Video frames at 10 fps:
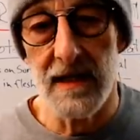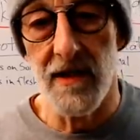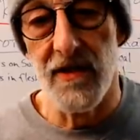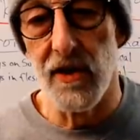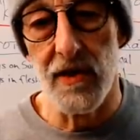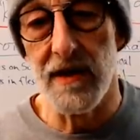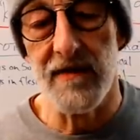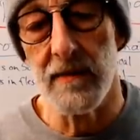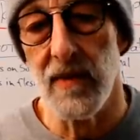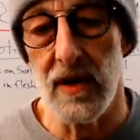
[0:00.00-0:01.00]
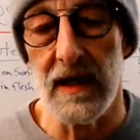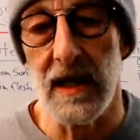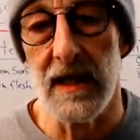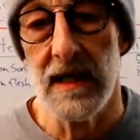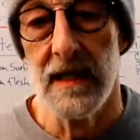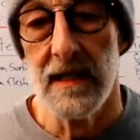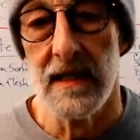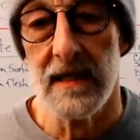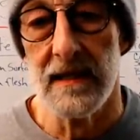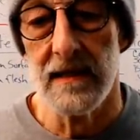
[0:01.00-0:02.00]
third of the book
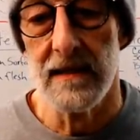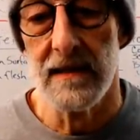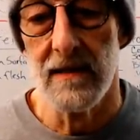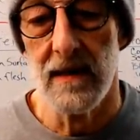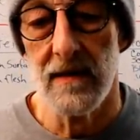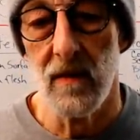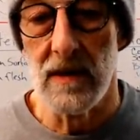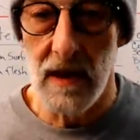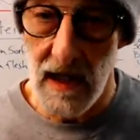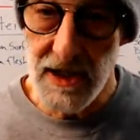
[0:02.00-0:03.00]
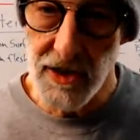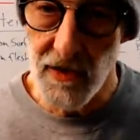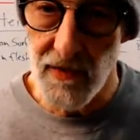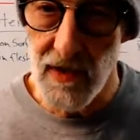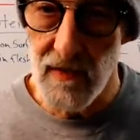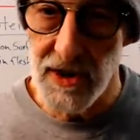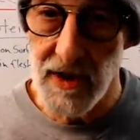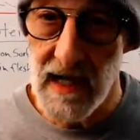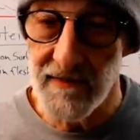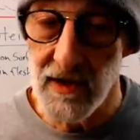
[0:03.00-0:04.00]
will guide you through what you
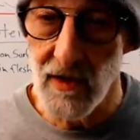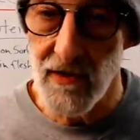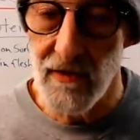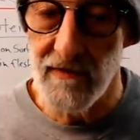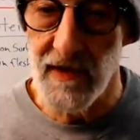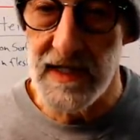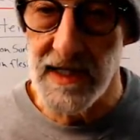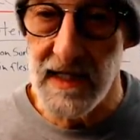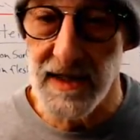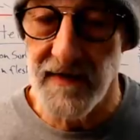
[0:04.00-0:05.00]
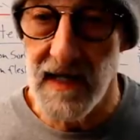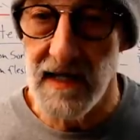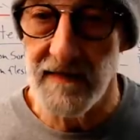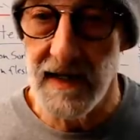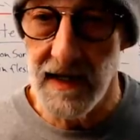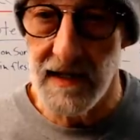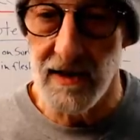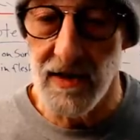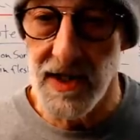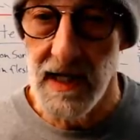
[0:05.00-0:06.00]
have to go through for these next 5
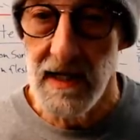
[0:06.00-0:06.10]
years.